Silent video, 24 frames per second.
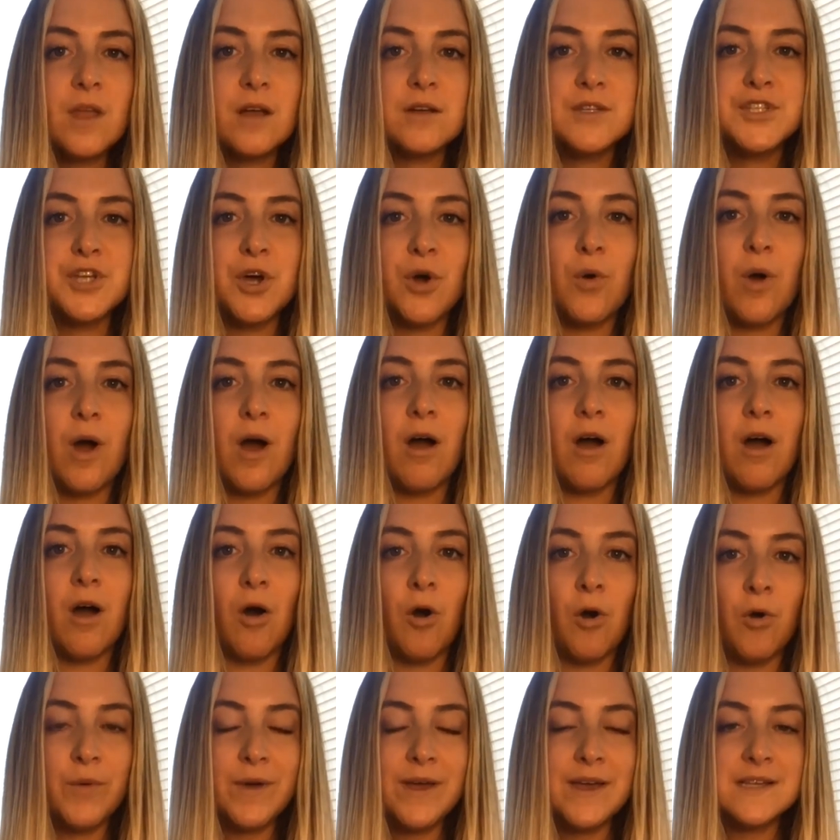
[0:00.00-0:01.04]
So
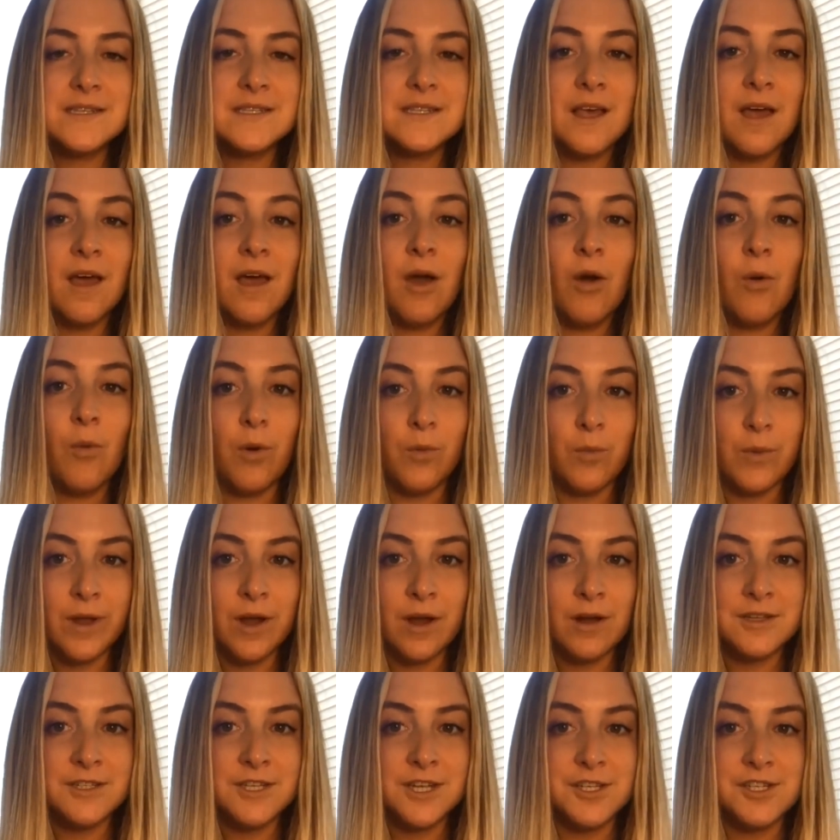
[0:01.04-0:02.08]
always when we
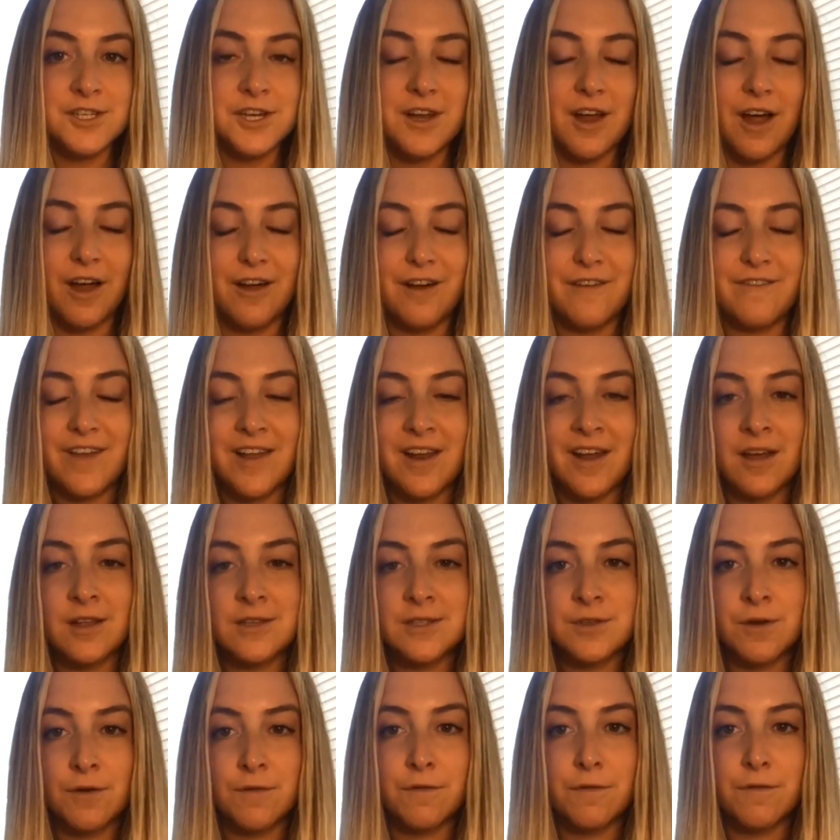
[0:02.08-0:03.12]
are teaching Ayurveda
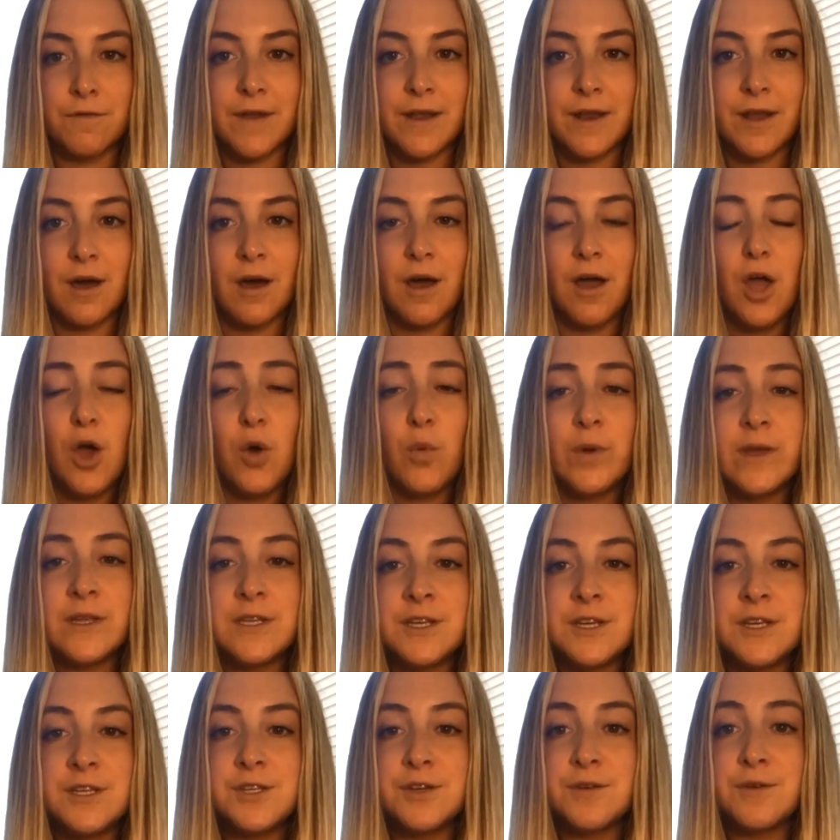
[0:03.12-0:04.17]
at Soulful Veda, we
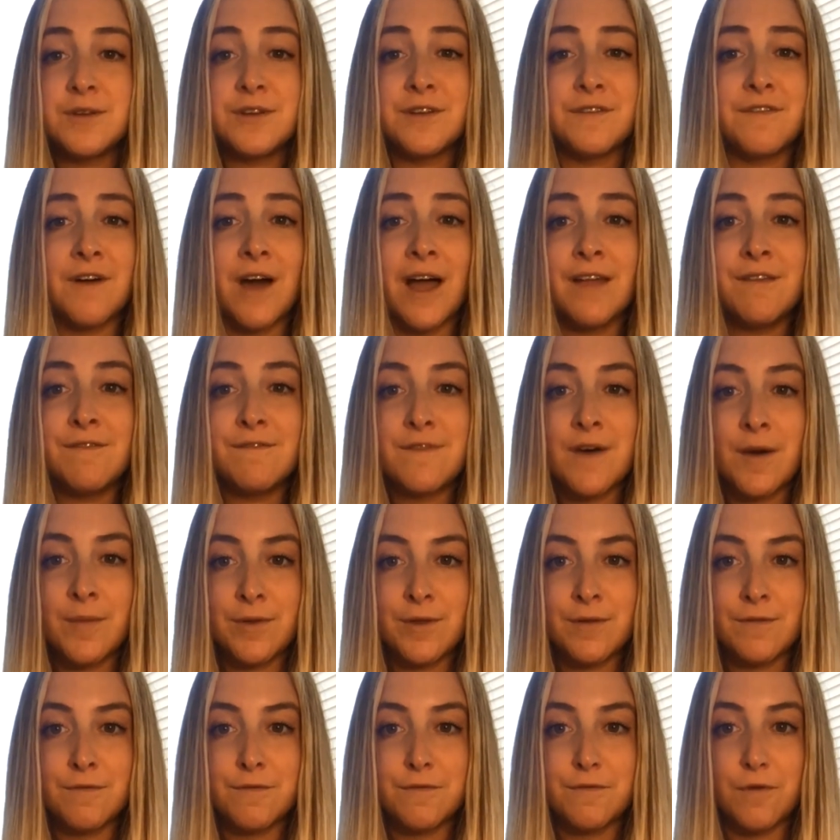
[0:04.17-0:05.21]
teach you a divine
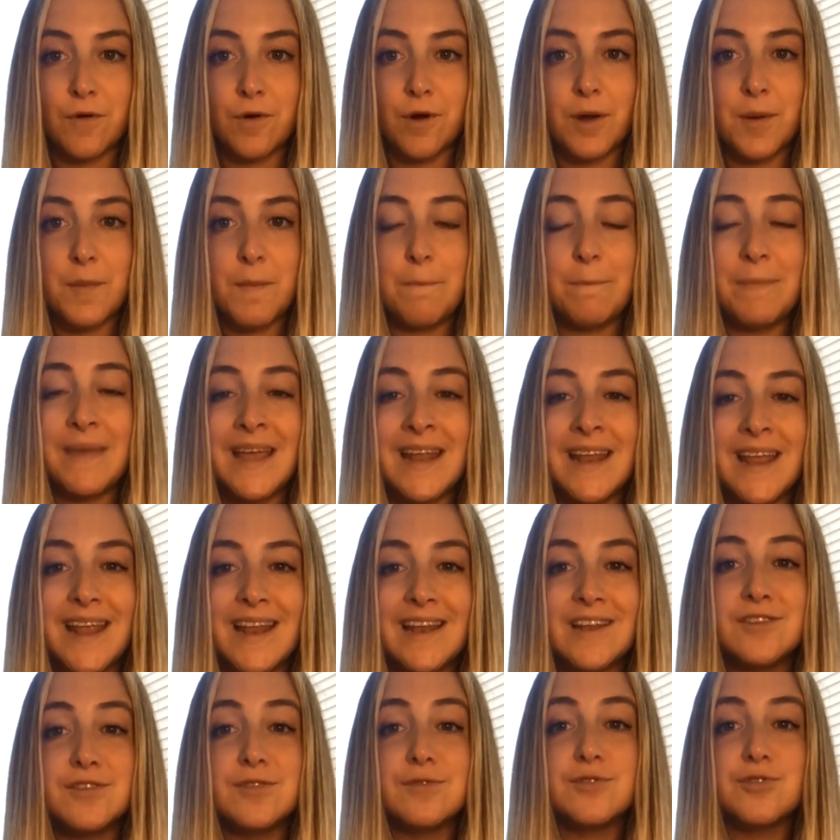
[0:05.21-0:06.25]
feminine form,
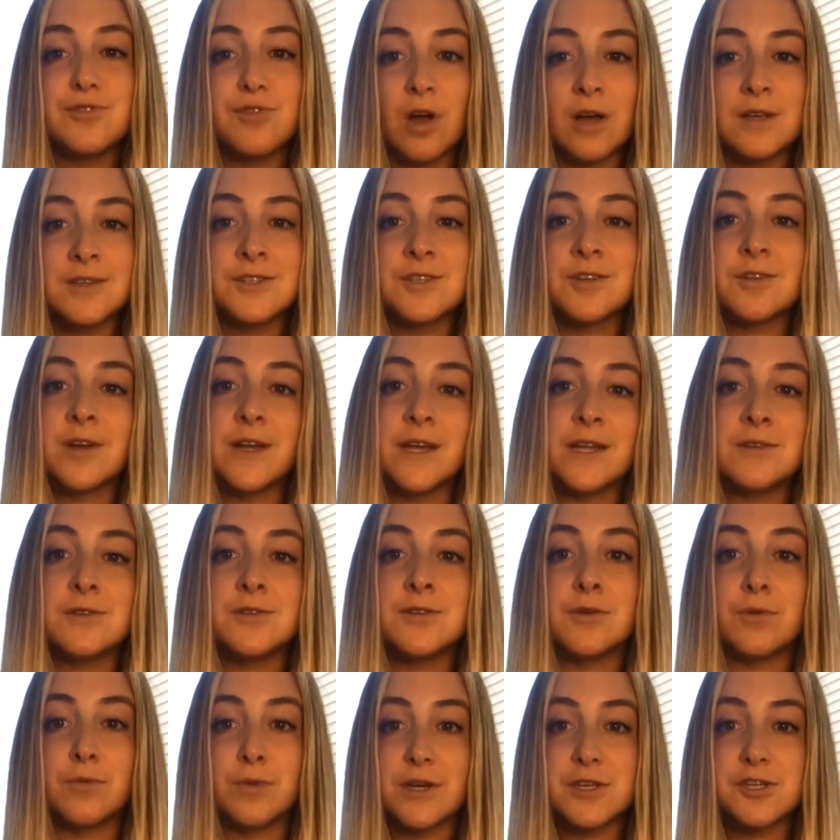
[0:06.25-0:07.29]
meaning to trust your
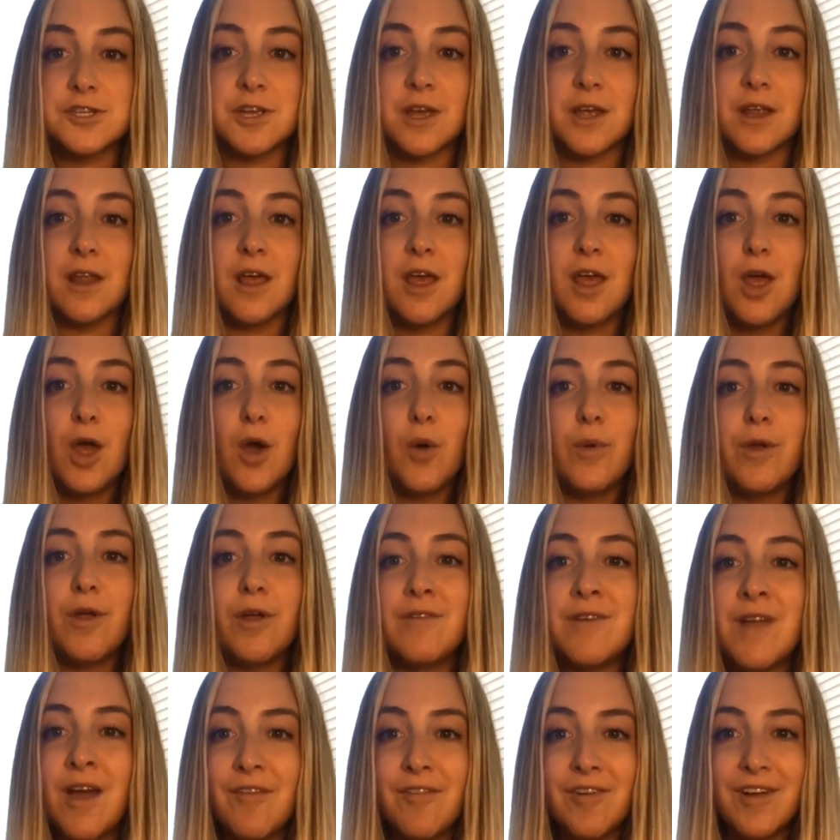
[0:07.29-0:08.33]
intuition. We are
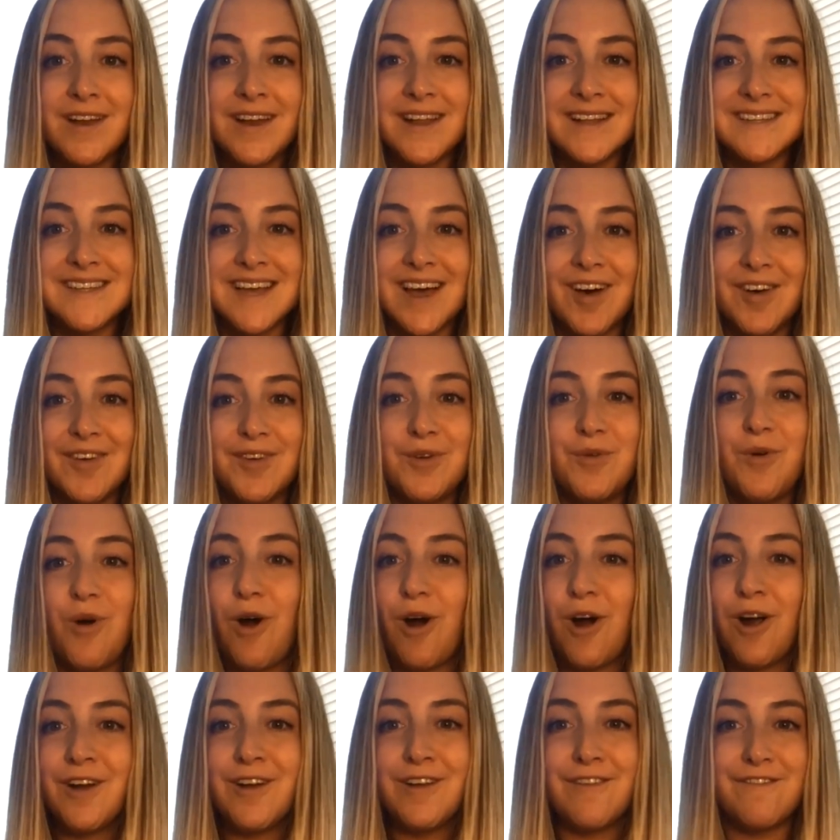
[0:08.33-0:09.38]
never going to tell you
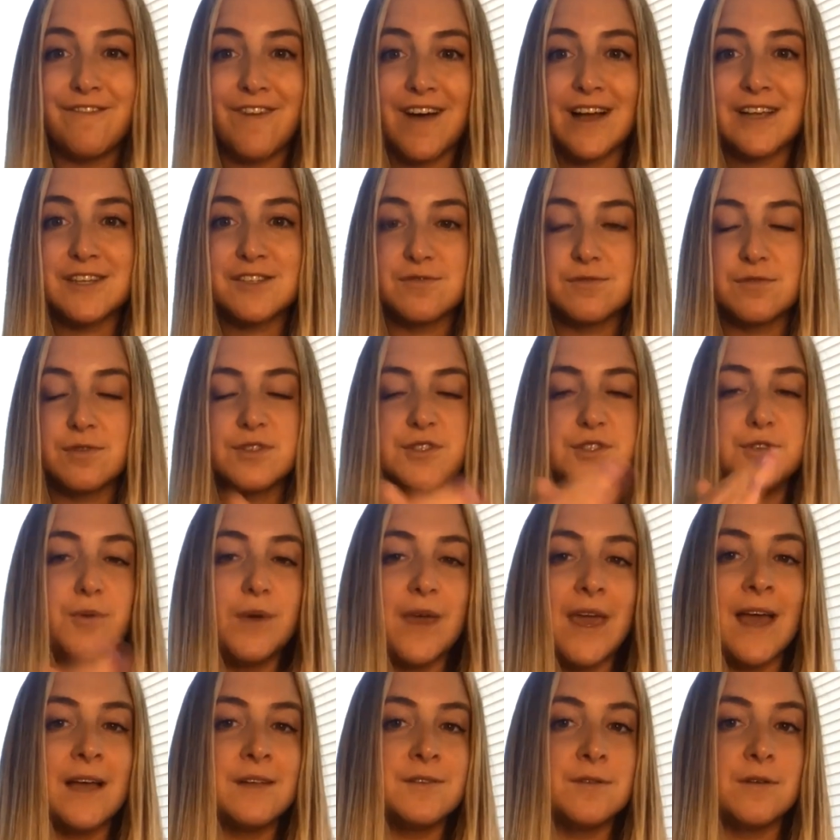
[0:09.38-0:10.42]
hard and fast rules. You
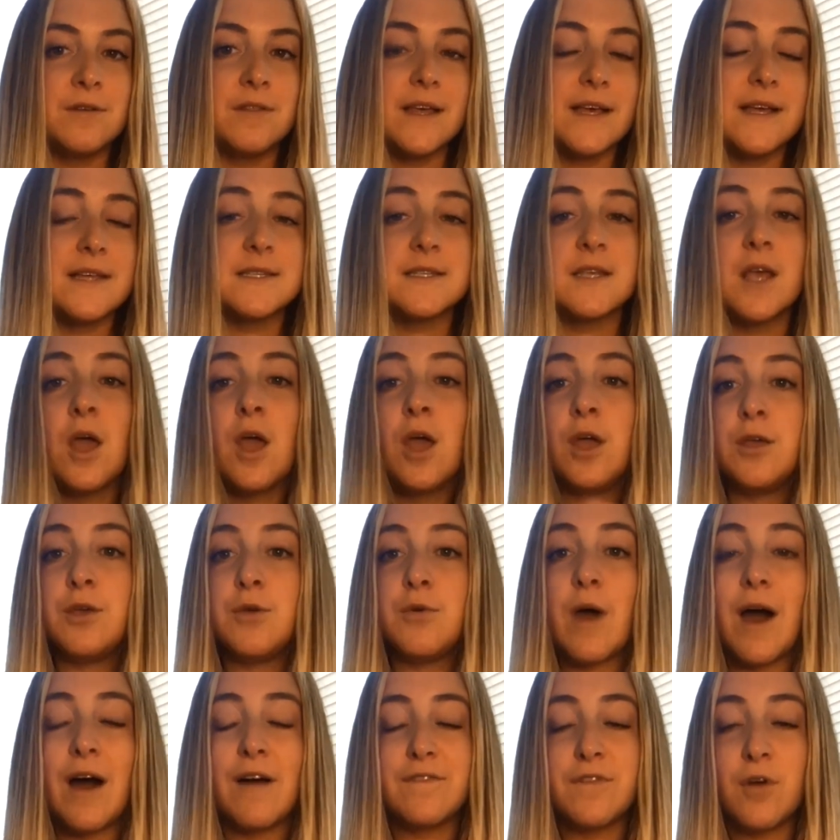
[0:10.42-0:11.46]
can't do this.
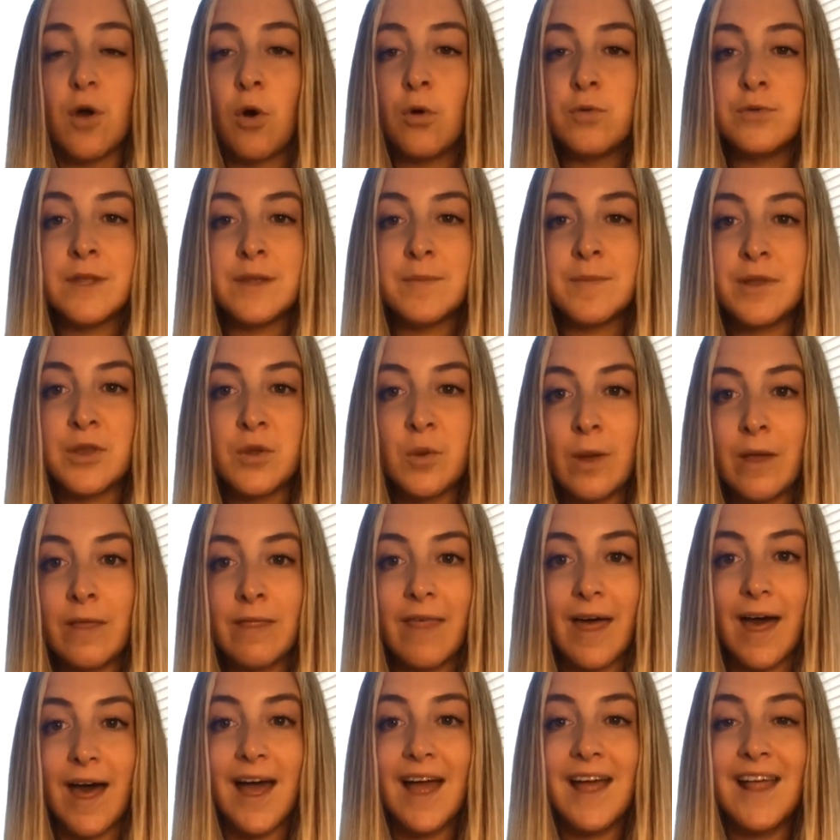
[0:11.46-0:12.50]
You have to only be doing
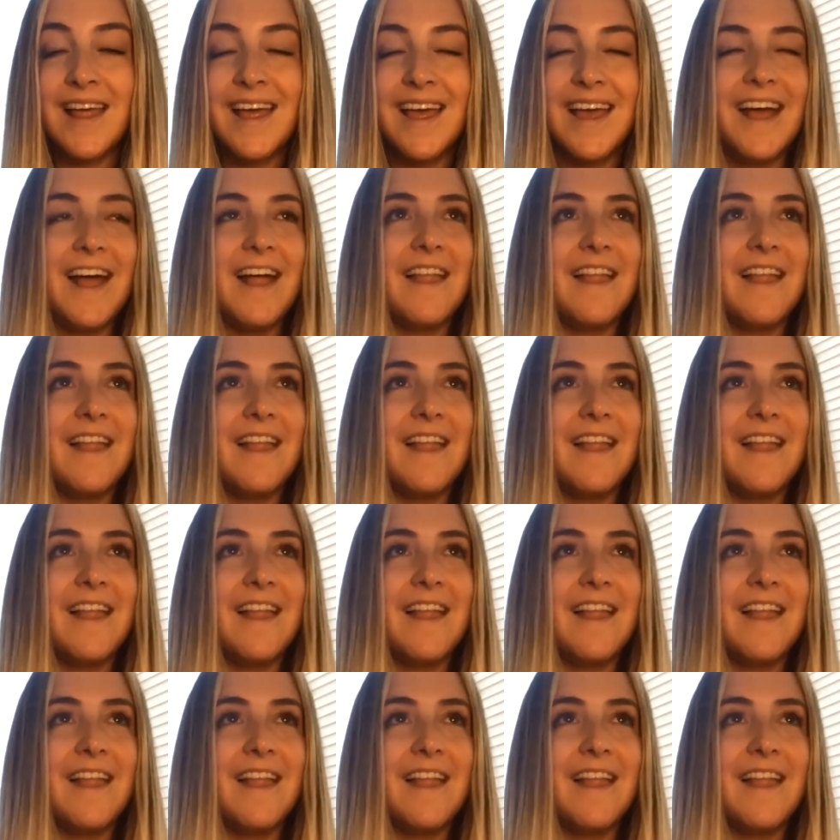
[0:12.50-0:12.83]
that.